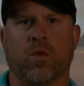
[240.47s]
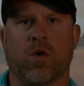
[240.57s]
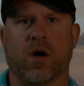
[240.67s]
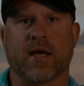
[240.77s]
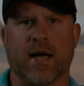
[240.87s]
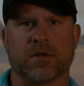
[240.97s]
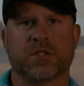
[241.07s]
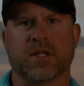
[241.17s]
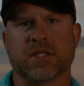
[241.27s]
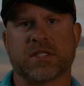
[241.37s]
walk out
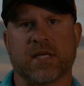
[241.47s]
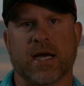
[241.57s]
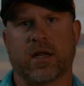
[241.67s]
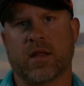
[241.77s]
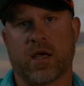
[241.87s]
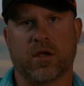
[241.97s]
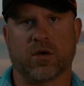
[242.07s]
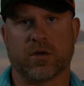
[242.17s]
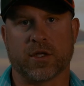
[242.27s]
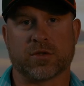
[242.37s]
to the side of that
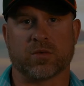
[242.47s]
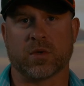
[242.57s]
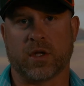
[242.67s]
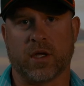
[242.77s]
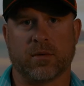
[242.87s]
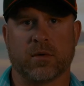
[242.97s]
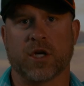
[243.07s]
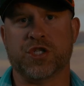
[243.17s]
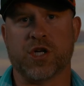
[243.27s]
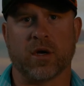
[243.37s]
hill that's really
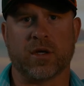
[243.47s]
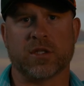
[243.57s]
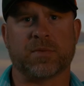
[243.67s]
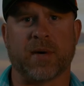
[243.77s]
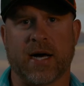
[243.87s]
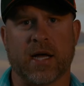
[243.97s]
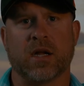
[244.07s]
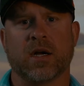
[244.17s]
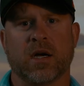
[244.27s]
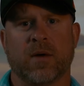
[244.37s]
a junky spot
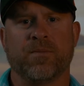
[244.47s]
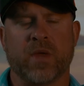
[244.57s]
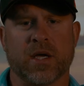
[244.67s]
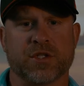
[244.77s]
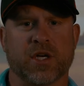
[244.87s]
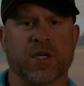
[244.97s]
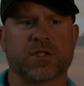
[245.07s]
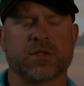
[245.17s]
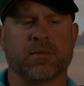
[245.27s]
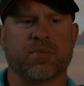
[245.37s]
and
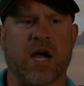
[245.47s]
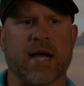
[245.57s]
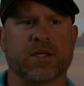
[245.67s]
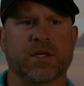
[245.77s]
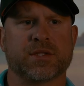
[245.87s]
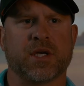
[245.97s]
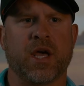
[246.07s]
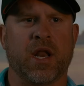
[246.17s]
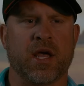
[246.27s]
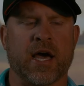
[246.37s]
just practice
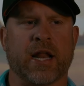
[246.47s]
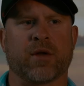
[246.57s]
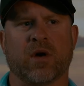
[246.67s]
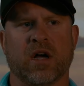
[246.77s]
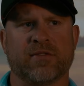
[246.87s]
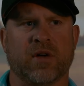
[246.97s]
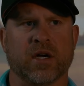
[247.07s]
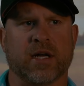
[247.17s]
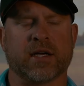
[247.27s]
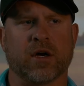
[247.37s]
hitting out of the rough
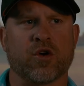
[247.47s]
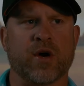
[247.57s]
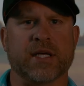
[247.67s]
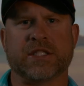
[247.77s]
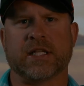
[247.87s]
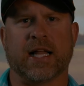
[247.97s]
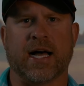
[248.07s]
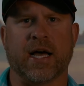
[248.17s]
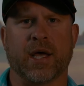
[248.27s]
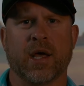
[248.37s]
on like a crazy
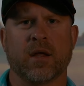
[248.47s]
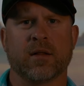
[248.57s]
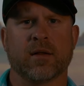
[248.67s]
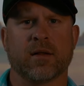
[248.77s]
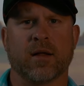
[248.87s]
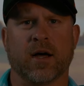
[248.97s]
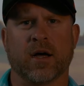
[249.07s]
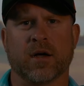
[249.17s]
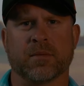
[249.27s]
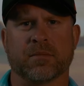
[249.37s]
lie.
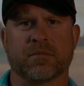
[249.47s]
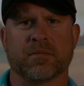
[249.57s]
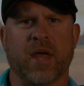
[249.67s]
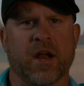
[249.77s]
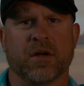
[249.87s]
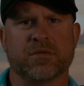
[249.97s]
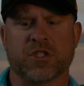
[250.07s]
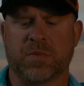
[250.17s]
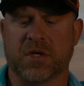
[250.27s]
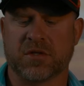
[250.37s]
I don't know,
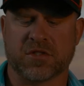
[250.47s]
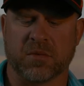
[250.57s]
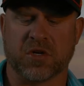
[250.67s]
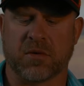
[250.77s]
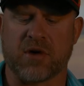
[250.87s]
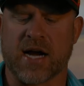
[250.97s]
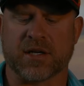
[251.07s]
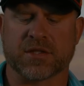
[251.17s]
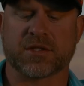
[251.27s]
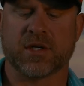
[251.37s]
just be some good
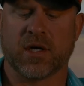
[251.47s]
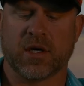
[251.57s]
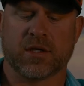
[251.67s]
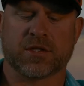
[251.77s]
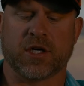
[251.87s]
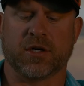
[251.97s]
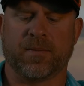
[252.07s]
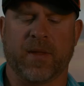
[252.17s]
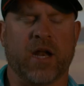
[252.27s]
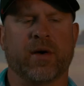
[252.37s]
practice. So,
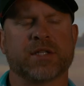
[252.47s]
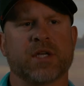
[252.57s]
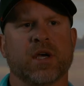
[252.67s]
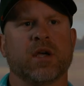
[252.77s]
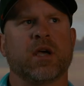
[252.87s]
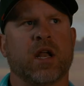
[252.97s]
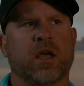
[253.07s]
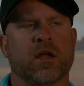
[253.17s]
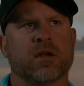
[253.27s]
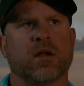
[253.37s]
anyways, kind of
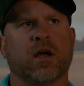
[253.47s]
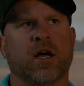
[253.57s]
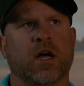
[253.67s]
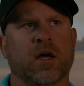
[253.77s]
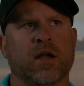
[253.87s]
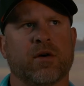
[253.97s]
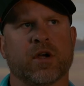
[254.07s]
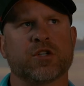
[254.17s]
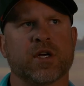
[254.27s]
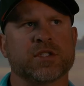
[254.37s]
getting now we're
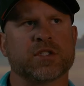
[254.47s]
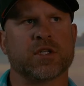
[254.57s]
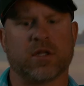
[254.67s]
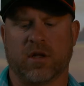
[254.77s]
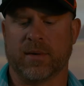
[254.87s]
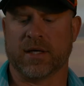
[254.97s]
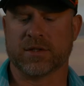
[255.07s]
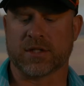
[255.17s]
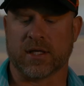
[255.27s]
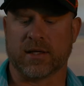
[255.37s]
gonna transition a little bit
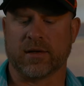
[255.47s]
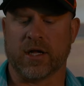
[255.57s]
into